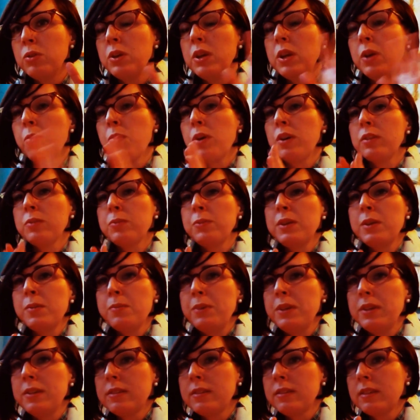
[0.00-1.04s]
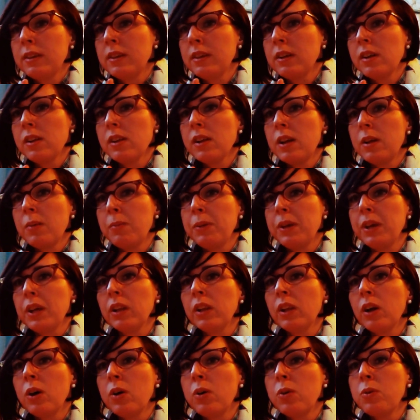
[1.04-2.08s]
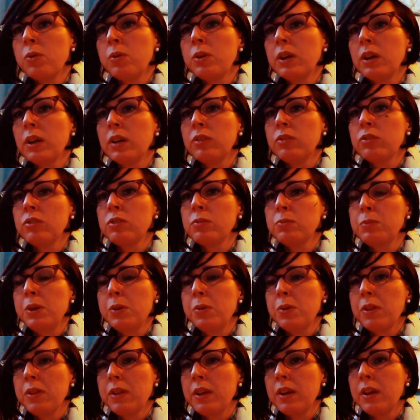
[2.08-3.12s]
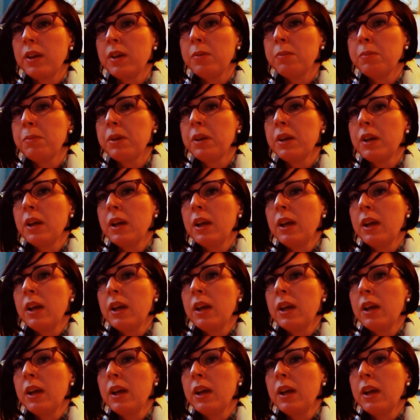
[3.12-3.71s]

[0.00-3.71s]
He wants me to be still and be alone and just be with Him,